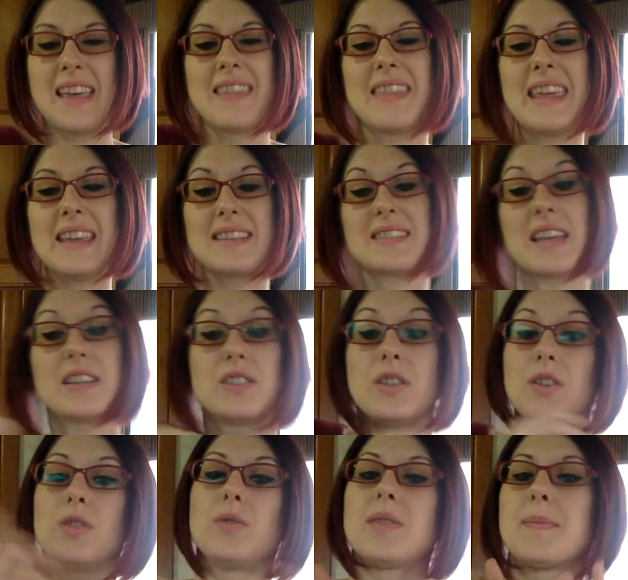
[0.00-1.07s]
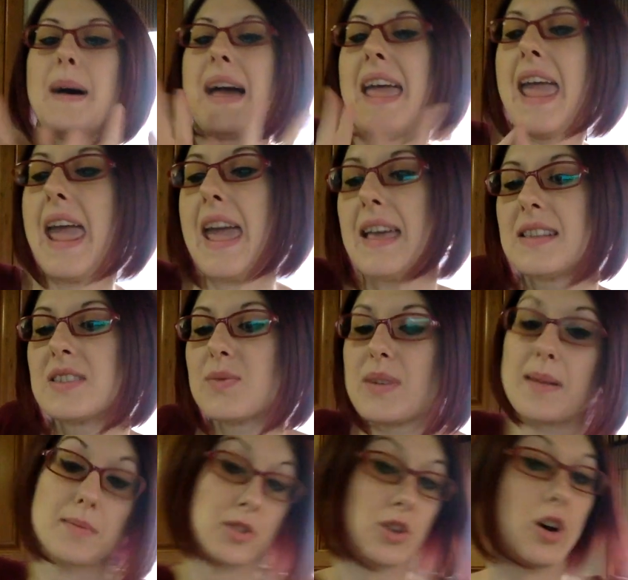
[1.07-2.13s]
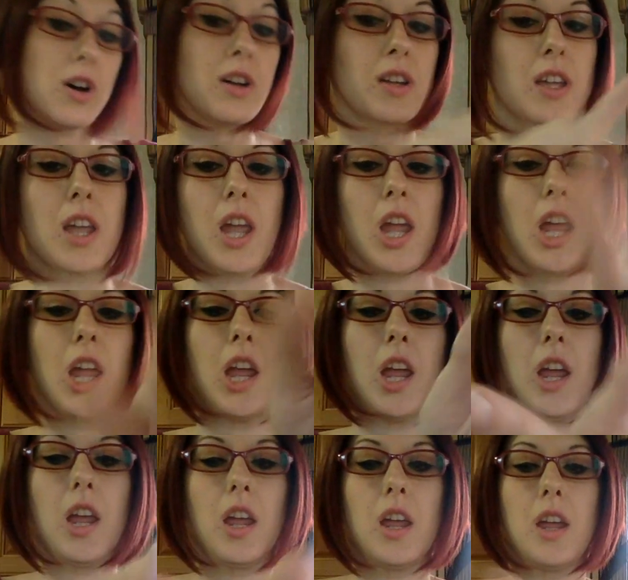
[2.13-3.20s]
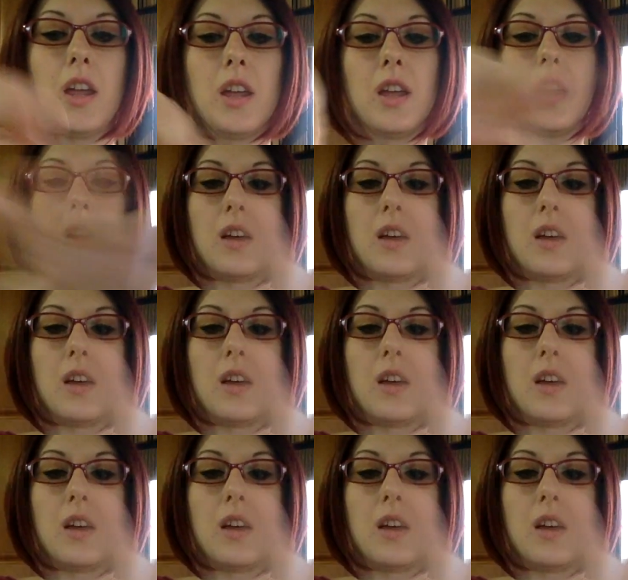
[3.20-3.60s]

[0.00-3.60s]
things I do with my hands when I'm talking,